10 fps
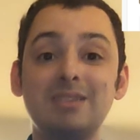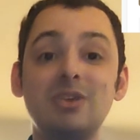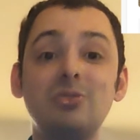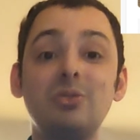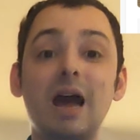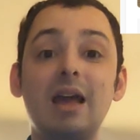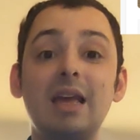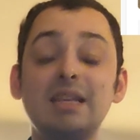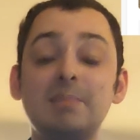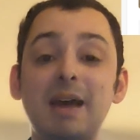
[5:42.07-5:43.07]
So
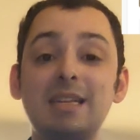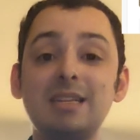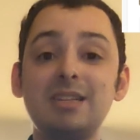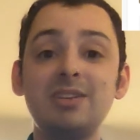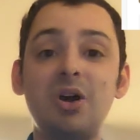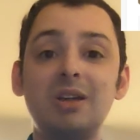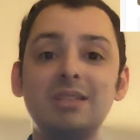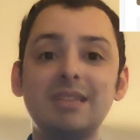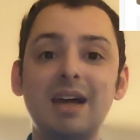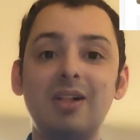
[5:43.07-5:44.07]
it's best to
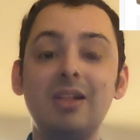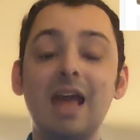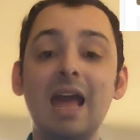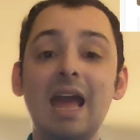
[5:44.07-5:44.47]
not sell